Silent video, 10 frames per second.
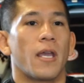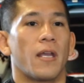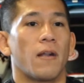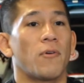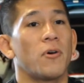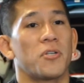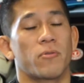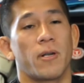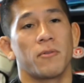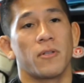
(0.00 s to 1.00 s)
And I've always
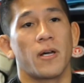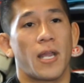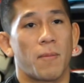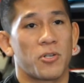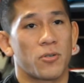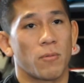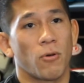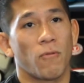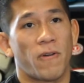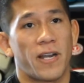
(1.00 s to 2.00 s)
trained with a lot of amateur and
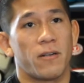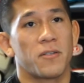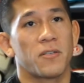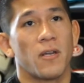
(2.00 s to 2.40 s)
pro fighters,